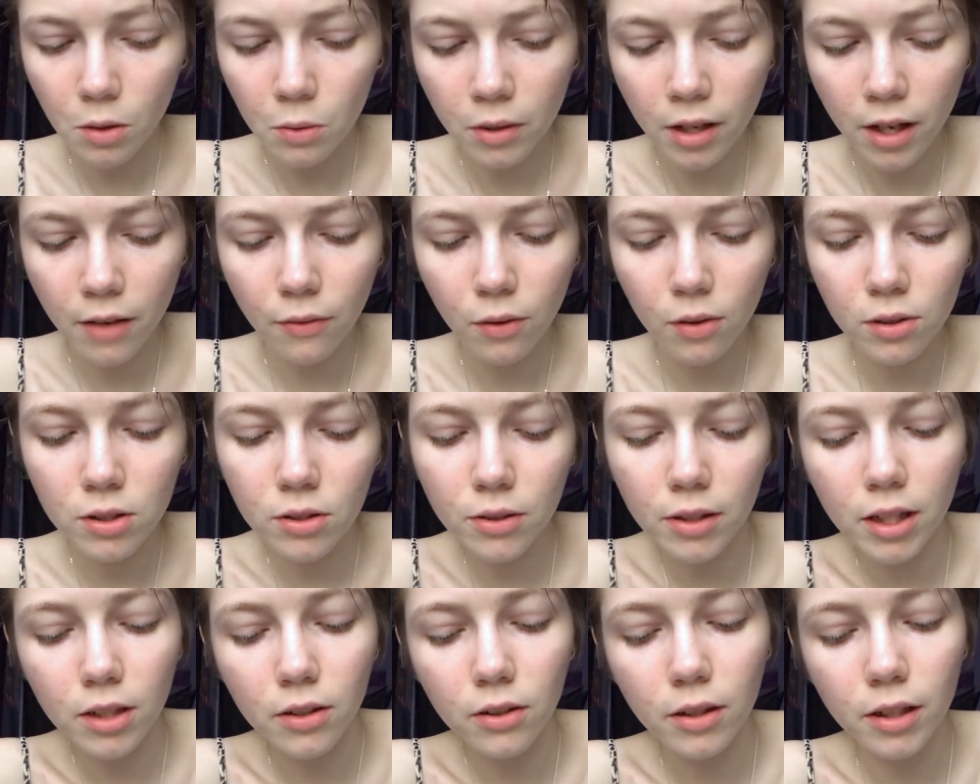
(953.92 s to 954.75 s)
have also
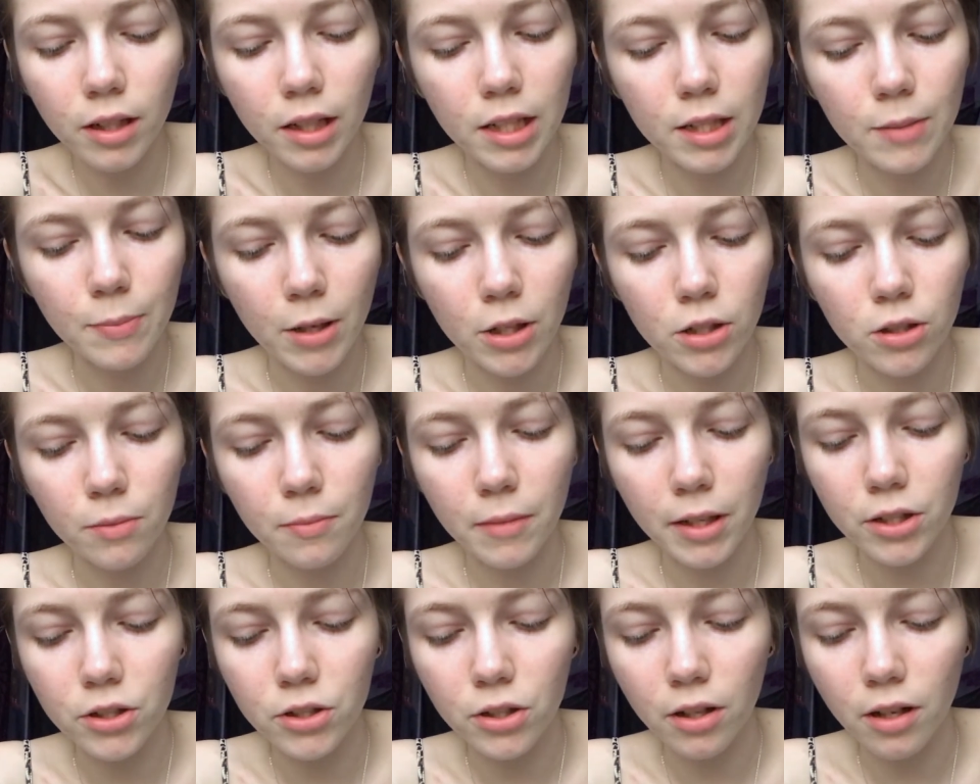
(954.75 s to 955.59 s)
included a special
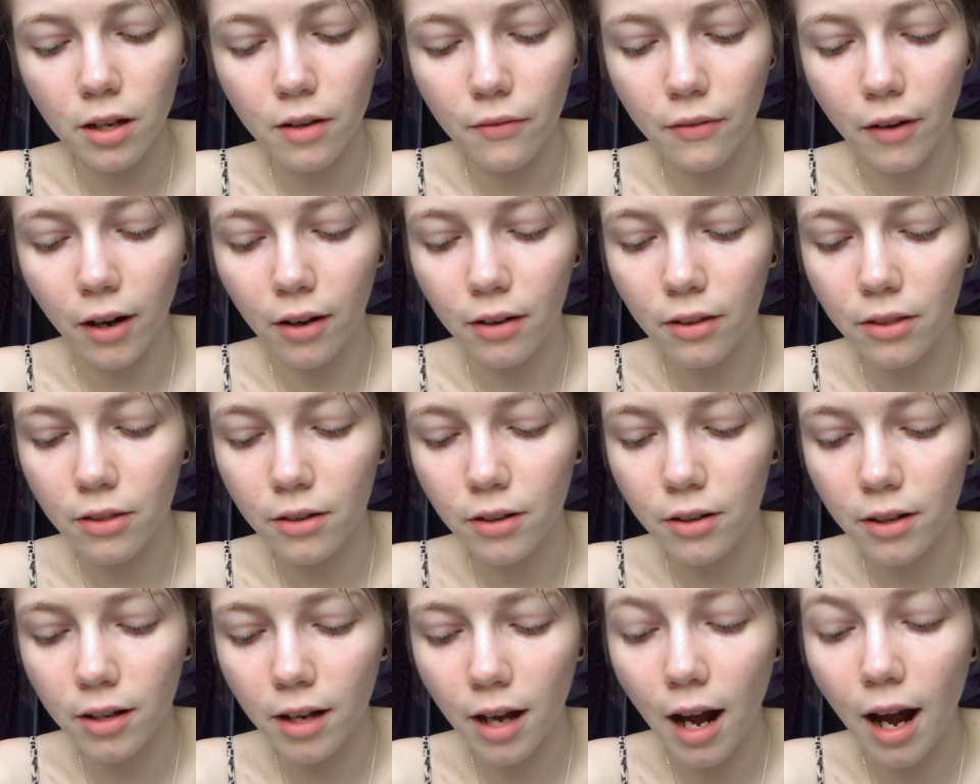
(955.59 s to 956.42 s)
mixture of our
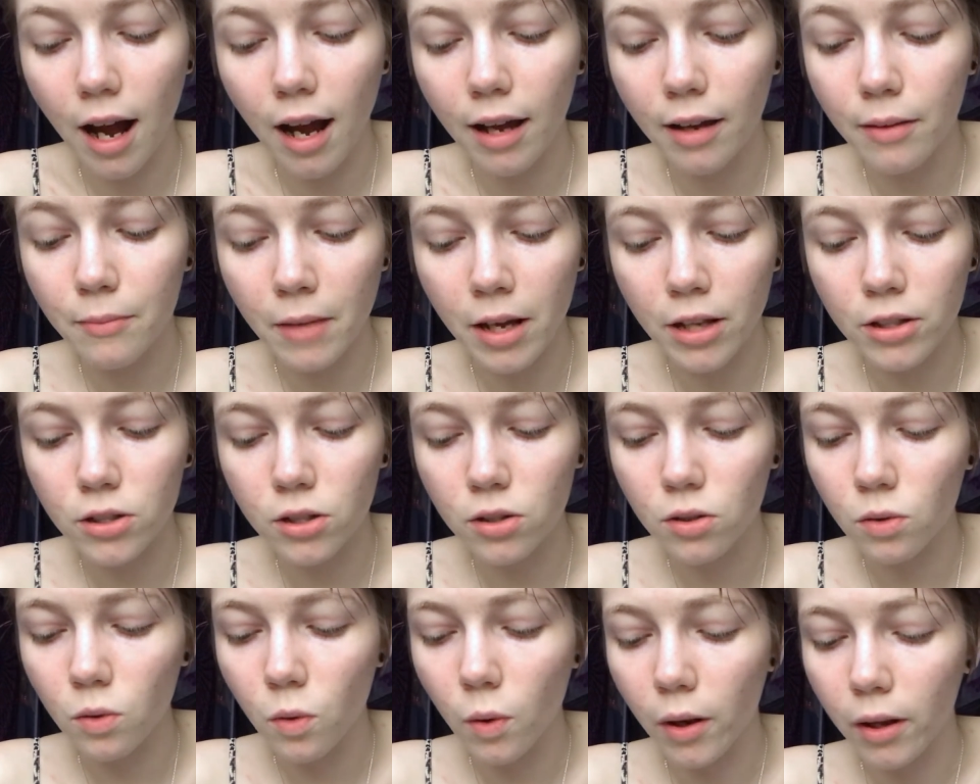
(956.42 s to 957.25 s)
third eye
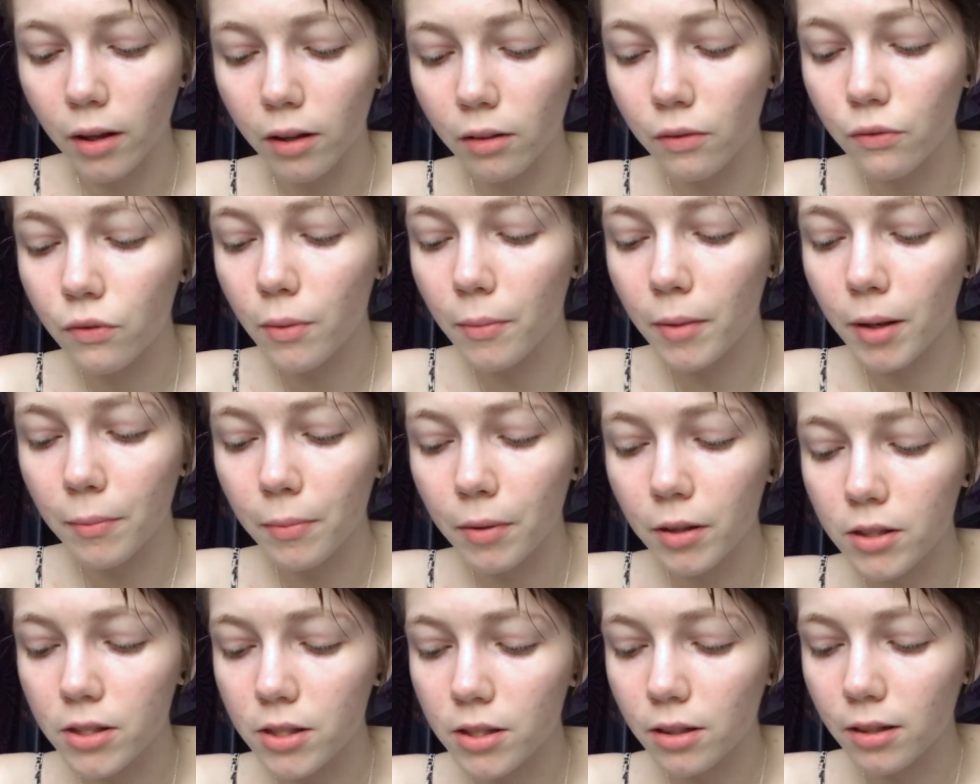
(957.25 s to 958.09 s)
magical oil from our
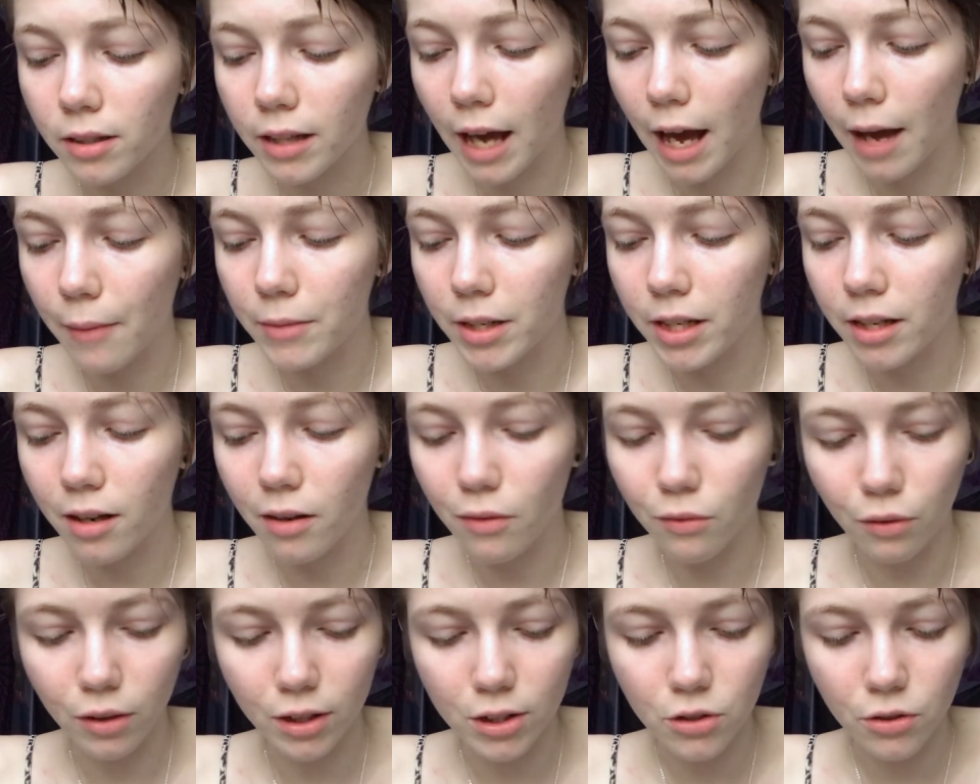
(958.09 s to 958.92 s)
personal cabinet
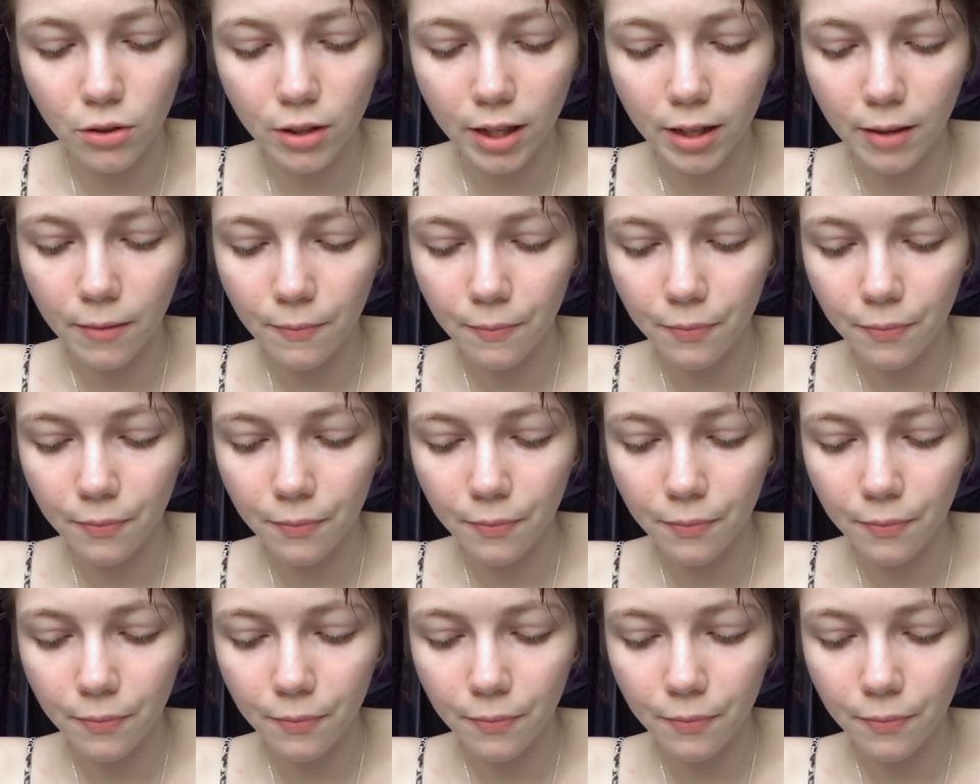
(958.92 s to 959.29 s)
of witchery.